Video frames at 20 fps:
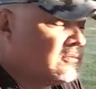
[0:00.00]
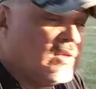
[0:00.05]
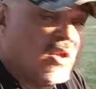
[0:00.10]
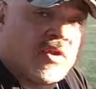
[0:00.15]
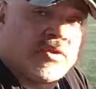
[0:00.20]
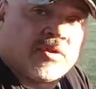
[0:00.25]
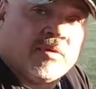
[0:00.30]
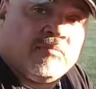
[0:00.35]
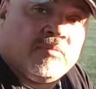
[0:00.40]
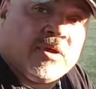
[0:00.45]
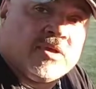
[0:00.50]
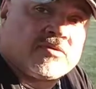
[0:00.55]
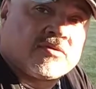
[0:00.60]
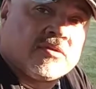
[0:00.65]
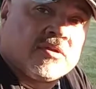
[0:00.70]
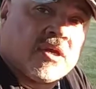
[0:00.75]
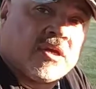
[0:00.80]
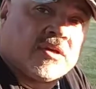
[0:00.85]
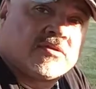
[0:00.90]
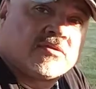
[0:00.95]
Nothing
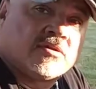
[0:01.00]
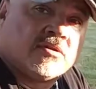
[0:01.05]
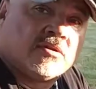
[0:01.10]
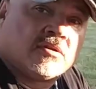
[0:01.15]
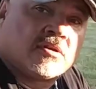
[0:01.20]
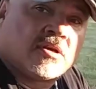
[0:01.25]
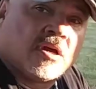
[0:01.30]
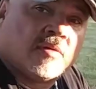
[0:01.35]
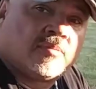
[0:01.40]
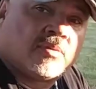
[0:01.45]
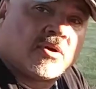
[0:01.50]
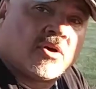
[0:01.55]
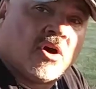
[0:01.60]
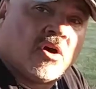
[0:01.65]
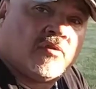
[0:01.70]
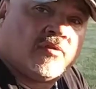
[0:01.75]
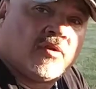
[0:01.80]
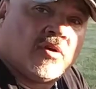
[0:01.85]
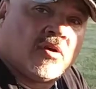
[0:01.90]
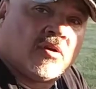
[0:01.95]
beats a nice good cup of
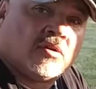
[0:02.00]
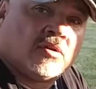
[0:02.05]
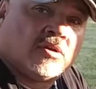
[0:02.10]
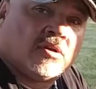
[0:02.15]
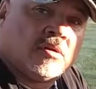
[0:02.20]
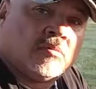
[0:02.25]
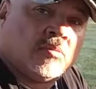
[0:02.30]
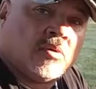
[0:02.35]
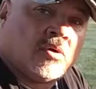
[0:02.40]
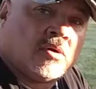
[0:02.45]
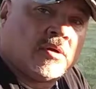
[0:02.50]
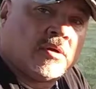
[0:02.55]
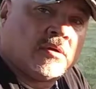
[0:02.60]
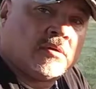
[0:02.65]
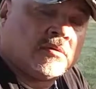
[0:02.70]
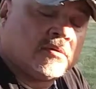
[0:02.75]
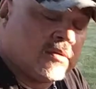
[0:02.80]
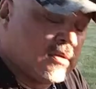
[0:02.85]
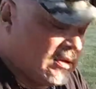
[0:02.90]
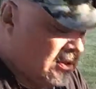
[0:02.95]
coffee early in the morning.
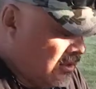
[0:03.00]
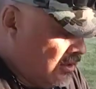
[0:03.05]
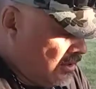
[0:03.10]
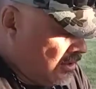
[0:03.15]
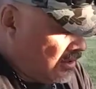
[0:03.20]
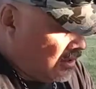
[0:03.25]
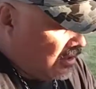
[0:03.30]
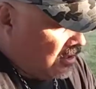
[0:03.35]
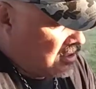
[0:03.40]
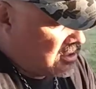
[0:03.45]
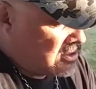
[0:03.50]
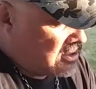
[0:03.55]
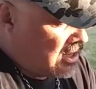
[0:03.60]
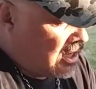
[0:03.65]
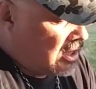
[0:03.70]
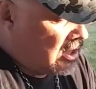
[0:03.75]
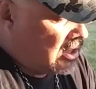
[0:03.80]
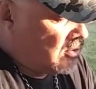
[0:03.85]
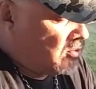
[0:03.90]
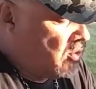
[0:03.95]
The
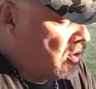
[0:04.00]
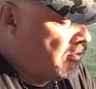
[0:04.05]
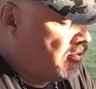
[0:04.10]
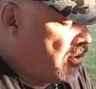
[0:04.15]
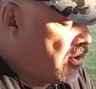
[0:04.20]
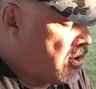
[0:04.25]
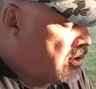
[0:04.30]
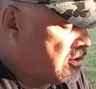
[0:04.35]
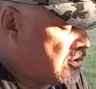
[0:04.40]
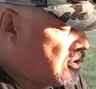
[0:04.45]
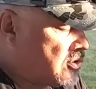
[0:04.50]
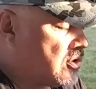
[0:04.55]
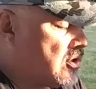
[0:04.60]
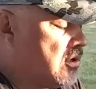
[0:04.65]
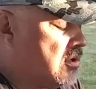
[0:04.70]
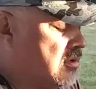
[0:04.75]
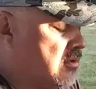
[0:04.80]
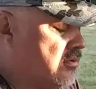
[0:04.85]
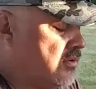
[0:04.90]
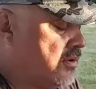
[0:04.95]
Lixada wood burning
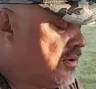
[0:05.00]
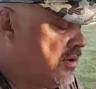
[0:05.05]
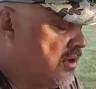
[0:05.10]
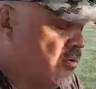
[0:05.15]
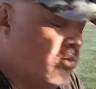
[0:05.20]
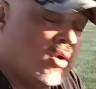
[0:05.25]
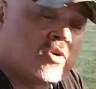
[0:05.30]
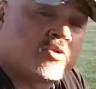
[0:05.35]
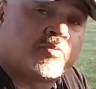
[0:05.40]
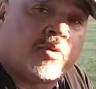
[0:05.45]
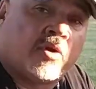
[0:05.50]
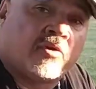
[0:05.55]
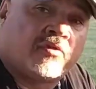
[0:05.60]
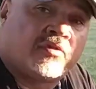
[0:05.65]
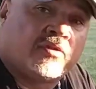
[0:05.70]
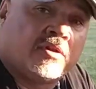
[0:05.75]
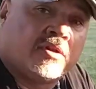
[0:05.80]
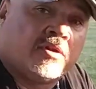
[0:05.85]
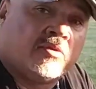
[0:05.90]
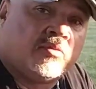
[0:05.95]
stove, it worked
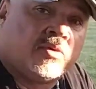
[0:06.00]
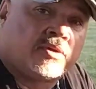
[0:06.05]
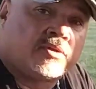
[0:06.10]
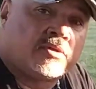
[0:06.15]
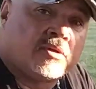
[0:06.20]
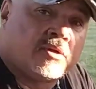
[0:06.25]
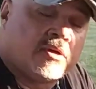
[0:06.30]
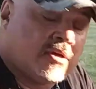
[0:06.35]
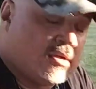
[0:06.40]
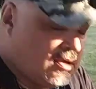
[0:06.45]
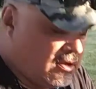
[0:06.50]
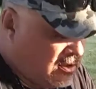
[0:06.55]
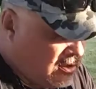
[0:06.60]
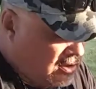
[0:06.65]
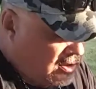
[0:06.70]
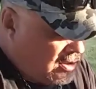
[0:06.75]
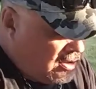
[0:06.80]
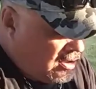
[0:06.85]
perfectly with a